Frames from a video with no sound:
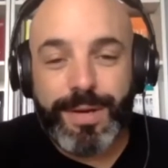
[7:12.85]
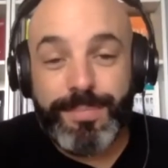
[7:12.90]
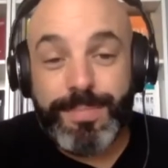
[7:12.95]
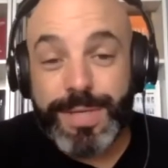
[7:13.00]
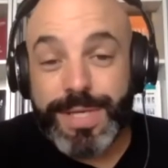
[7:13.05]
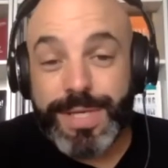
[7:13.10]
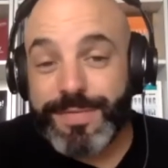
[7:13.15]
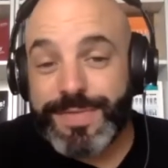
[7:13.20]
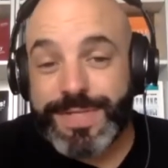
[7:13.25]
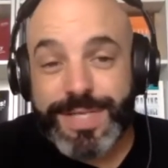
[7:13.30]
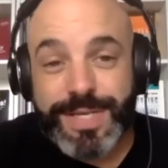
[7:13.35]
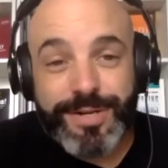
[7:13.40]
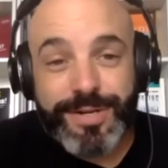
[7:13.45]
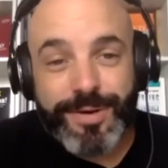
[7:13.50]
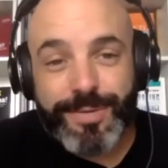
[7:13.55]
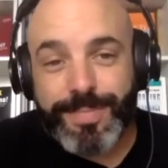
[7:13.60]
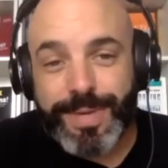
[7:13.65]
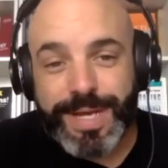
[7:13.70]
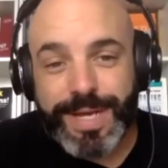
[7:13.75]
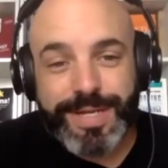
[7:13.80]
B.F.
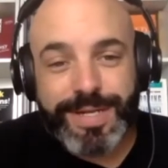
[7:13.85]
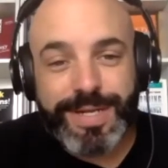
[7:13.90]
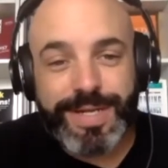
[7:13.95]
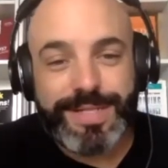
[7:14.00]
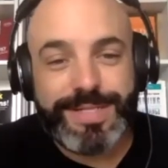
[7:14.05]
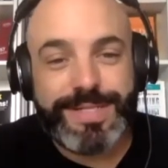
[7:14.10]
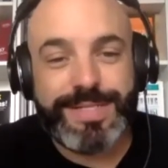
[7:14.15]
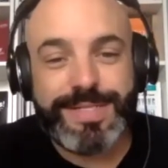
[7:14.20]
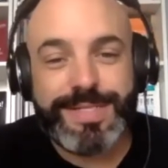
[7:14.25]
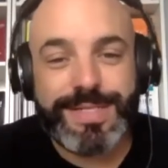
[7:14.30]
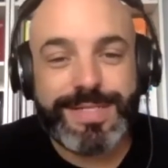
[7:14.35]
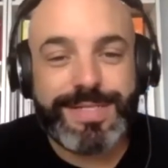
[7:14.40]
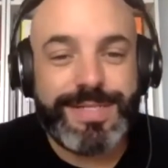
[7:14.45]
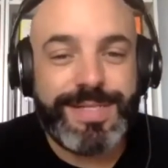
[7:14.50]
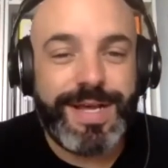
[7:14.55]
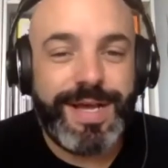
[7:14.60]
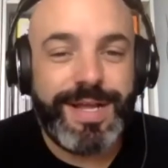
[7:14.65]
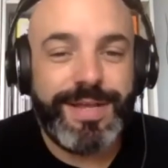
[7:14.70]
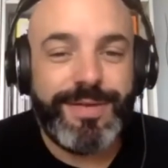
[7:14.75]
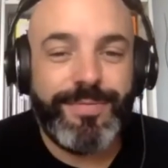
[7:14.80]
Skinner, back in
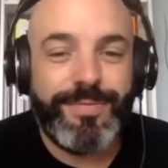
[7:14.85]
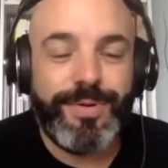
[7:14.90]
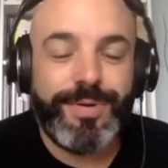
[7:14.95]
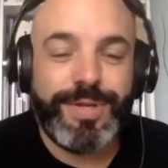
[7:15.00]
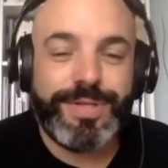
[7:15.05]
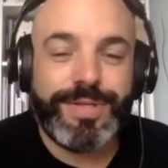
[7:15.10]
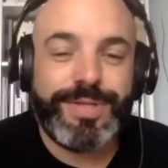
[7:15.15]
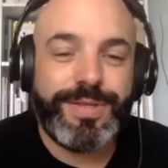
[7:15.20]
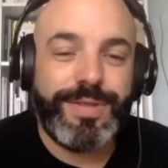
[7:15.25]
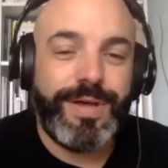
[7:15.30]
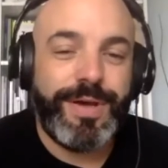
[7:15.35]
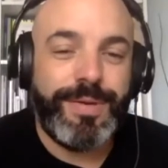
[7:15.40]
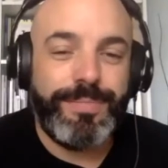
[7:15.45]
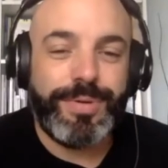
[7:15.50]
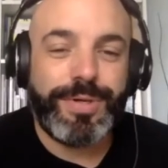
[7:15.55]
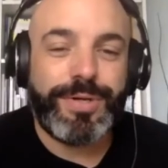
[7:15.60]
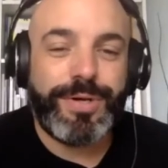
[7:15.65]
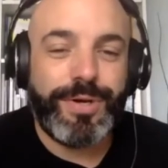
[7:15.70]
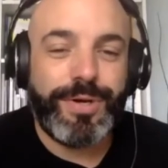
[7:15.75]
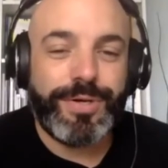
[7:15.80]
1969, he wrote a
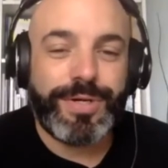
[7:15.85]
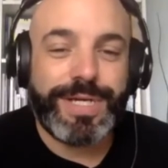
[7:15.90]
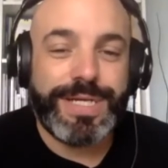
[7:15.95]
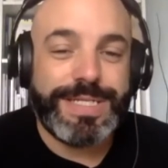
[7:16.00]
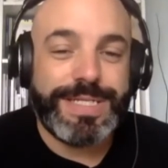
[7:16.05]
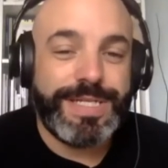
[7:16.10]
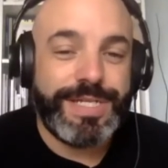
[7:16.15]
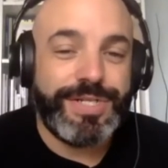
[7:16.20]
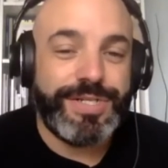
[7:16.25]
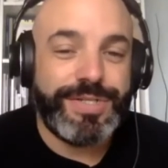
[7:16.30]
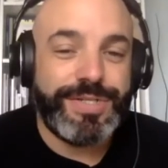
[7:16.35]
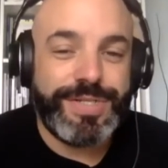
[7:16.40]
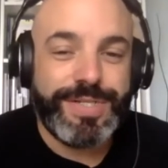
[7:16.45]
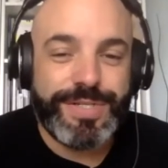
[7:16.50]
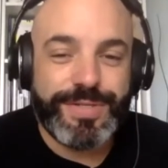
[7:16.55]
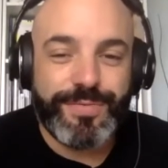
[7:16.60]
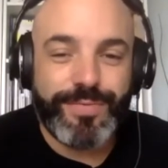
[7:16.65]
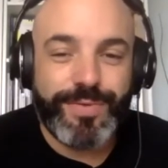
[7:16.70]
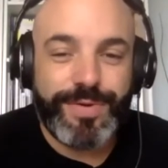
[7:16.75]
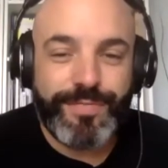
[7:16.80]
book called
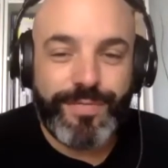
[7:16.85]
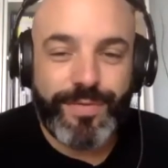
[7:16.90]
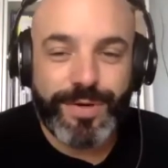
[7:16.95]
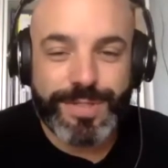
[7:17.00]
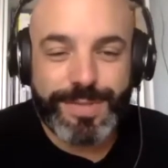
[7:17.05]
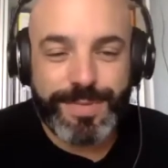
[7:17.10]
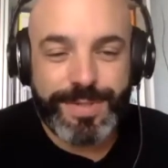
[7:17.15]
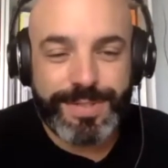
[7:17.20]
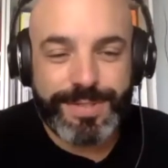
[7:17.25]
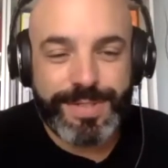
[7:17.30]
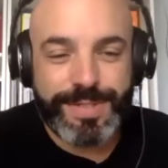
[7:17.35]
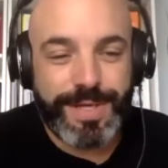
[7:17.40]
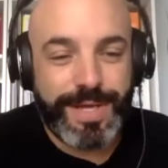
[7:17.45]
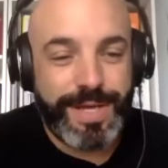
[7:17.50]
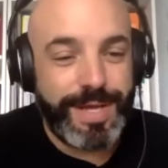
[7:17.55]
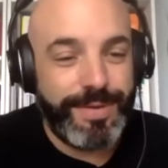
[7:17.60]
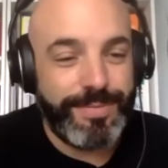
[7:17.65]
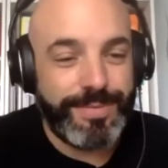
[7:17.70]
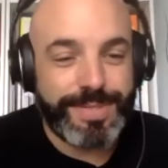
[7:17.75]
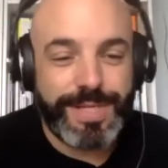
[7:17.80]
Contingencies of Reinforcement,
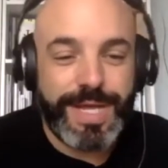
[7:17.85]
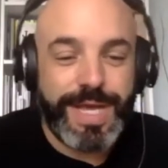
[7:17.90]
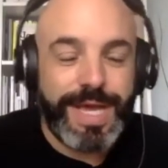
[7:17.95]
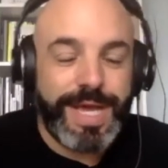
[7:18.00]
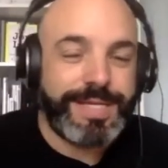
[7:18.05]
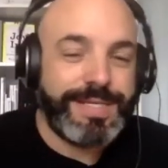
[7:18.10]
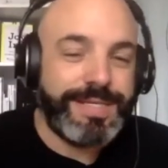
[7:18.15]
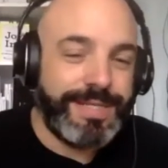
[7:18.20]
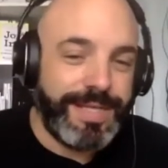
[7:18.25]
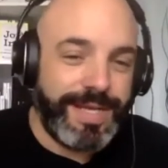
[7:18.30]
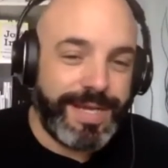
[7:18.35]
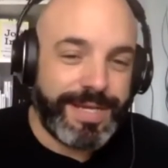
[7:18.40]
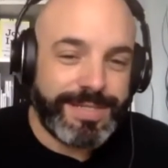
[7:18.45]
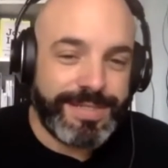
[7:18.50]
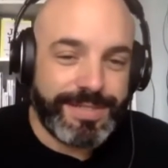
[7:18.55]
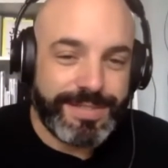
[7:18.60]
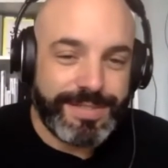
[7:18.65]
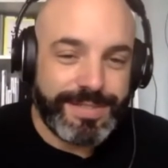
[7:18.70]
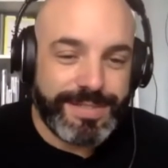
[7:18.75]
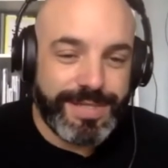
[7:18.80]
and it was an
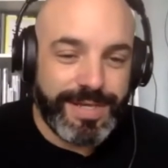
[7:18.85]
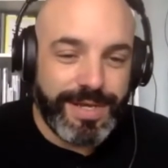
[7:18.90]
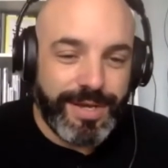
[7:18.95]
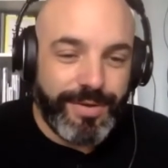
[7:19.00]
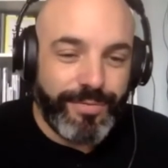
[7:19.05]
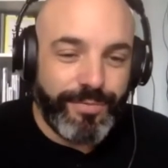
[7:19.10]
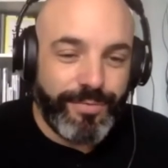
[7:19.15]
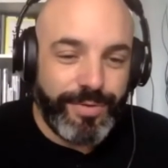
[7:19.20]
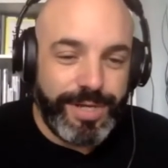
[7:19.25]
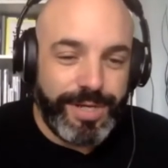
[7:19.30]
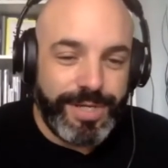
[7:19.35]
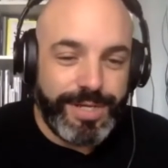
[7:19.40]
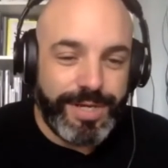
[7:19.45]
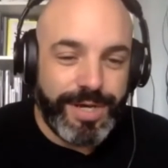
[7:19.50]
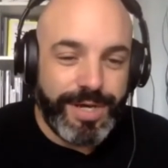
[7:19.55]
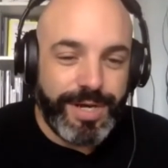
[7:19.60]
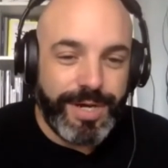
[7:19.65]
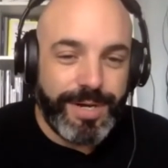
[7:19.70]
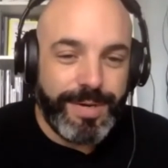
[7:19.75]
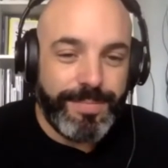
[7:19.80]
excellent read.
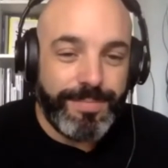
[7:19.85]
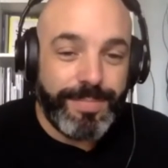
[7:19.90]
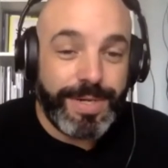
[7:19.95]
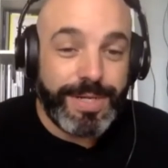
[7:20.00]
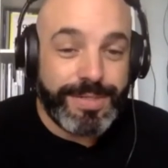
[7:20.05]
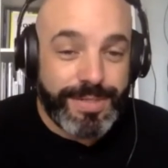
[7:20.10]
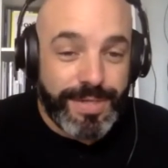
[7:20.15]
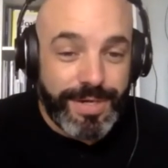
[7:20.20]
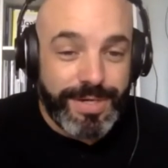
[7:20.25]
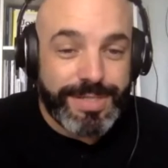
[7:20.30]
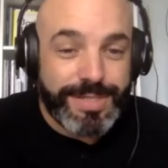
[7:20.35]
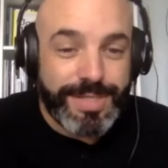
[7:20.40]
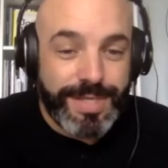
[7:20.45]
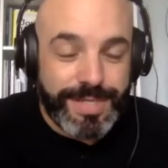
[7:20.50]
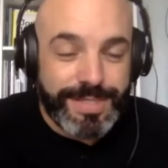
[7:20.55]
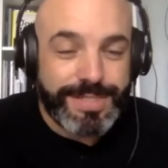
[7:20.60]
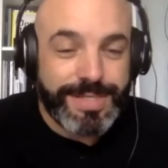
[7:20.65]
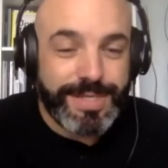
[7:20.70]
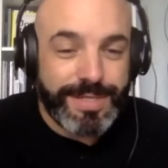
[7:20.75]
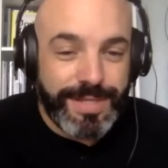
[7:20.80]
But
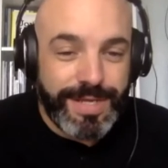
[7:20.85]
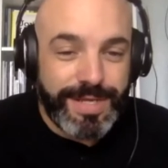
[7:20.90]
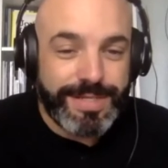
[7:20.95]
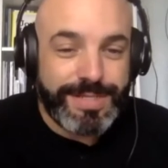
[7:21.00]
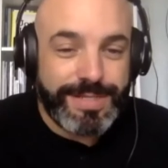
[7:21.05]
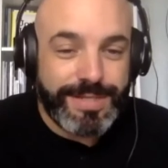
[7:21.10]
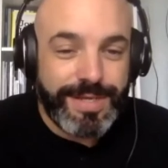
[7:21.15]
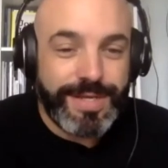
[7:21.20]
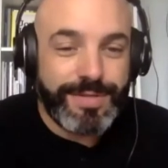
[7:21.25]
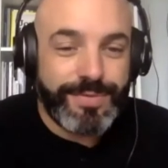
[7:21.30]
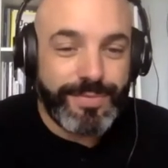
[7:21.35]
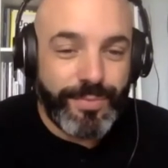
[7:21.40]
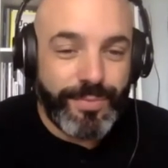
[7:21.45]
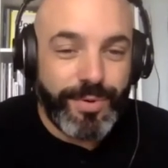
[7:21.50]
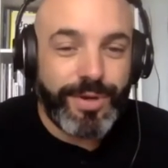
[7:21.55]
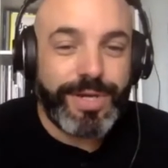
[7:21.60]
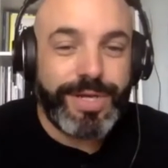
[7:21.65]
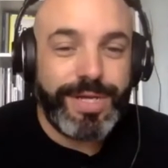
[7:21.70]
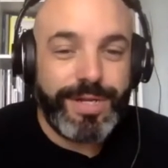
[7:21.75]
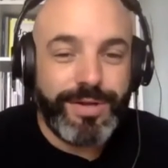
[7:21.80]
it's
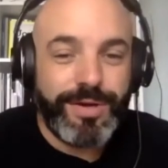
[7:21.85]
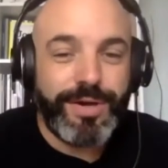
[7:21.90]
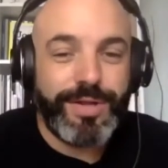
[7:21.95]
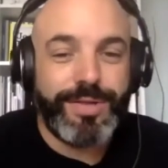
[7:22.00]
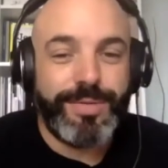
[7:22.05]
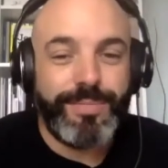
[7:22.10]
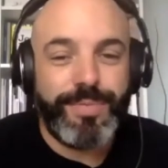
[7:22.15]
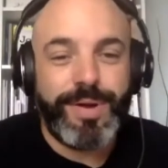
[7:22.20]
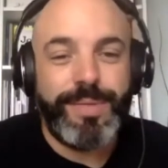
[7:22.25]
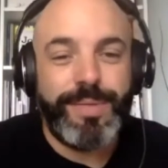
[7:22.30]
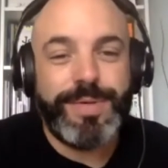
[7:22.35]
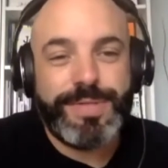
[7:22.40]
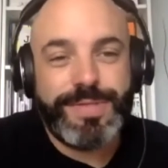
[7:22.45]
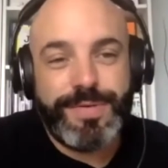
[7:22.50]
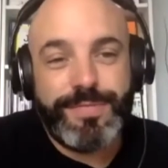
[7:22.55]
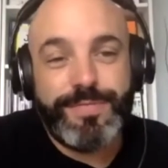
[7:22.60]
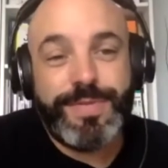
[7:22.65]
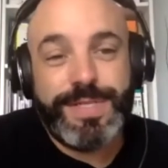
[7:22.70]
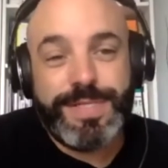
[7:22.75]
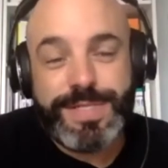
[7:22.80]
working on the premise
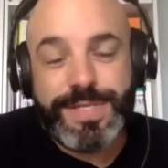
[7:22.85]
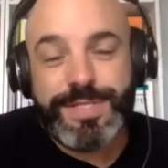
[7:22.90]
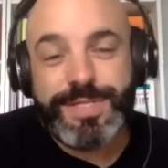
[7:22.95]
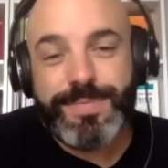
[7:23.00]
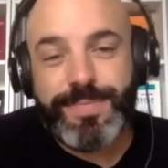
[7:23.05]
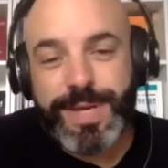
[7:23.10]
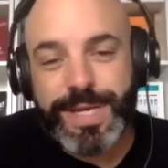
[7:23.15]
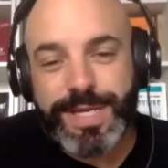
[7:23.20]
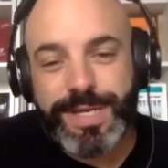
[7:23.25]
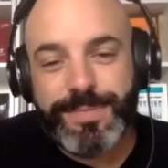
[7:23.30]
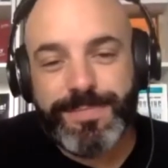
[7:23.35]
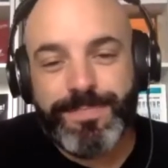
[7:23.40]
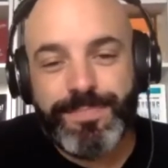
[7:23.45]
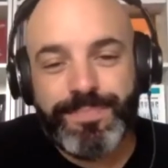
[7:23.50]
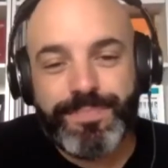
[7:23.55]
of decision making.